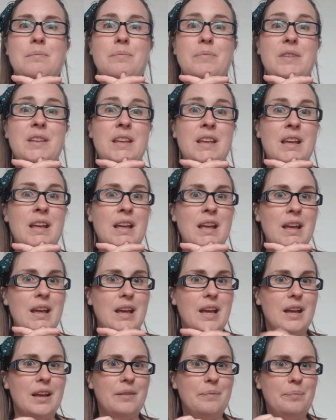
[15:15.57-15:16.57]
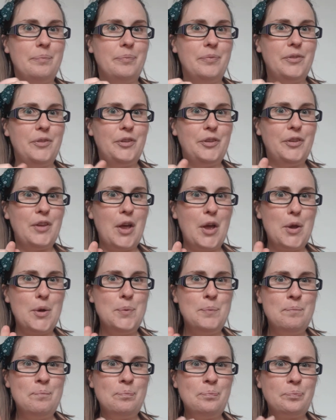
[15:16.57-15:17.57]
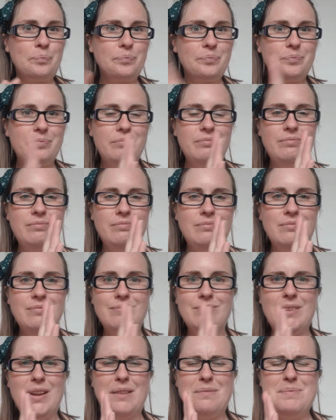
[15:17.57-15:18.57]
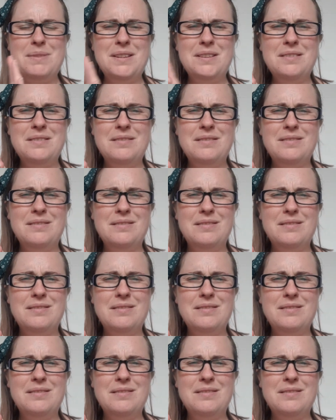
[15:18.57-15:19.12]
Yeah, so I've been